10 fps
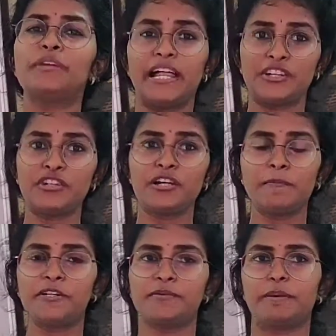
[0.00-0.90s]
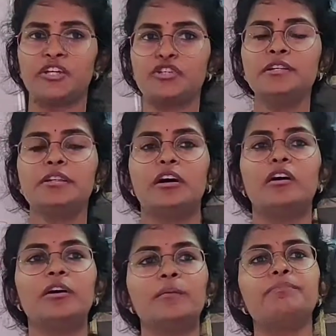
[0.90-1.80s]
electrical burns patient,
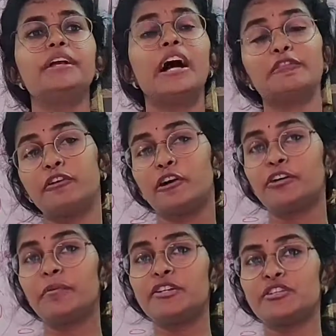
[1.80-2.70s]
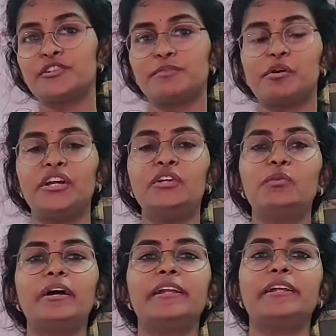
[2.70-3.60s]
I forgot to mention this point
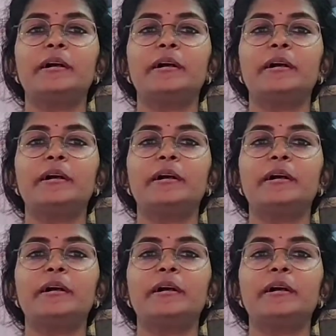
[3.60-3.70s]
where